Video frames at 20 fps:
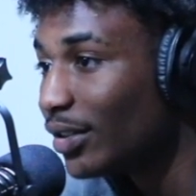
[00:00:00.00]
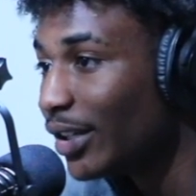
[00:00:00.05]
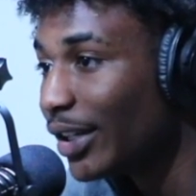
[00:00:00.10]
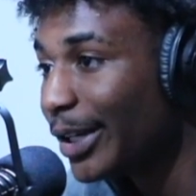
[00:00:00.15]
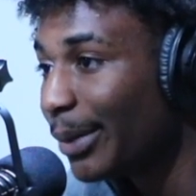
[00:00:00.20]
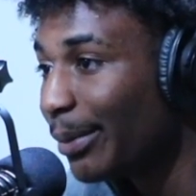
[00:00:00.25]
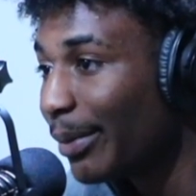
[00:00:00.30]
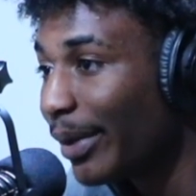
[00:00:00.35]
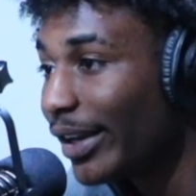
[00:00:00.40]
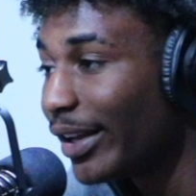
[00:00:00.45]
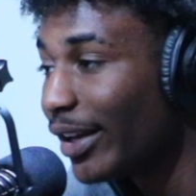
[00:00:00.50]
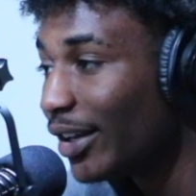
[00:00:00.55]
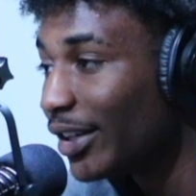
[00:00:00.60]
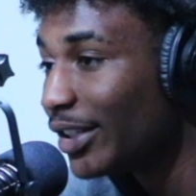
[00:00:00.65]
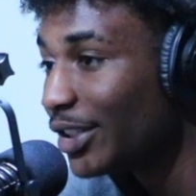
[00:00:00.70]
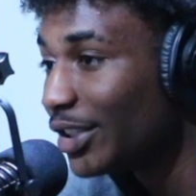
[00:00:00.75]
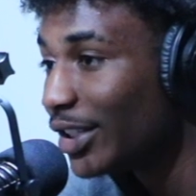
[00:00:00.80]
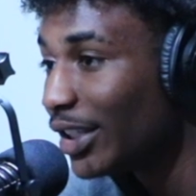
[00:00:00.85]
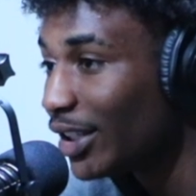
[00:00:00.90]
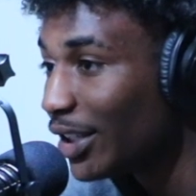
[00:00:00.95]
Everybody out
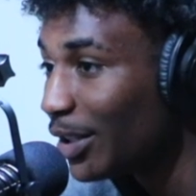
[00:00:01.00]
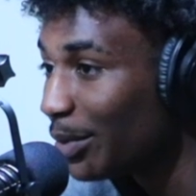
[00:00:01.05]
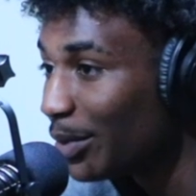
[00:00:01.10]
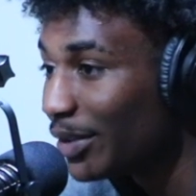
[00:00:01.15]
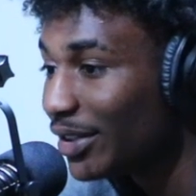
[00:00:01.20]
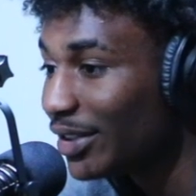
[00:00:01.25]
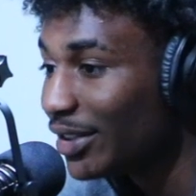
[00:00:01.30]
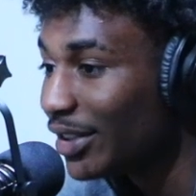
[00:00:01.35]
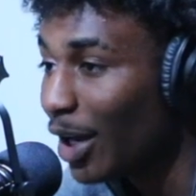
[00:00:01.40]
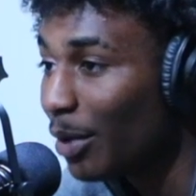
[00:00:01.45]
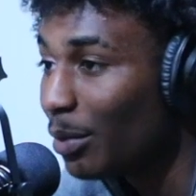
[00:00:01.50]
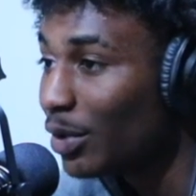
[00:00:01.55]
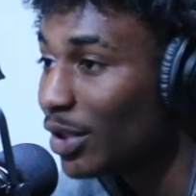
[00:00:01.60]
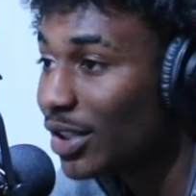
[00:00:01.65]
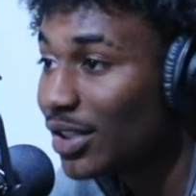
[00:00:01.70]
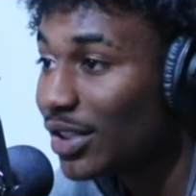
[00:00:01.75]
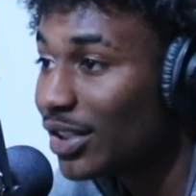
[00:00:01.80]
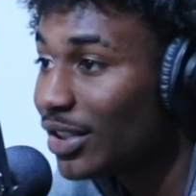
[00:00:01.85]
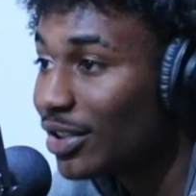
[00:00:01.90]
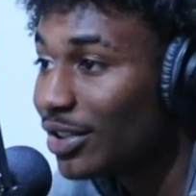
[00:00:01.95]
here janky, but I'm a
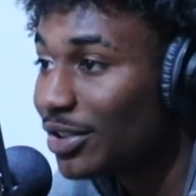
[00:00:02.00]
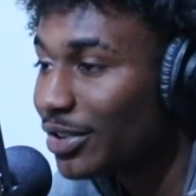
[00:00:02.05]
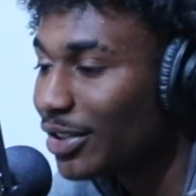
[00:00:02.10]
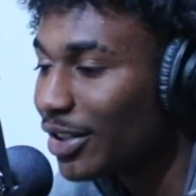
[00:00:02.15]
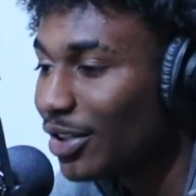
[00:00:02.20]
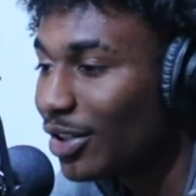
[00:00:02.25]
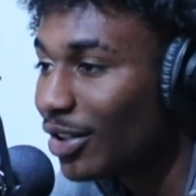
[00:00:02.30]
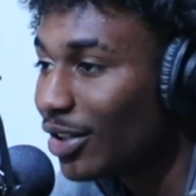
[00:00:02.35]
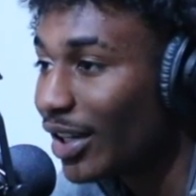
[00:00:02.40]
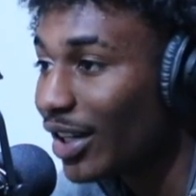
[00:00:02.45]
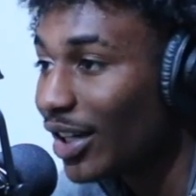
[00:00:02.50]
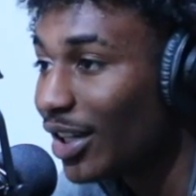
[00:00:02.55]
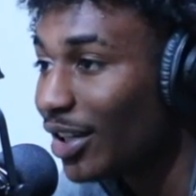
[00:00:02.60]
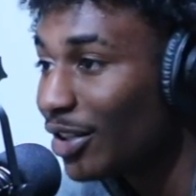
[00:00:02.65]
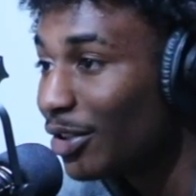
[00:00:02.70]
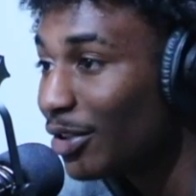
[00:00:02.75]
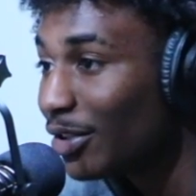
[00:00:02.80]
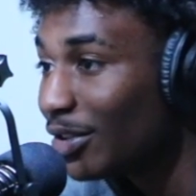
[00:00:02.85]
casino, so you know how they go.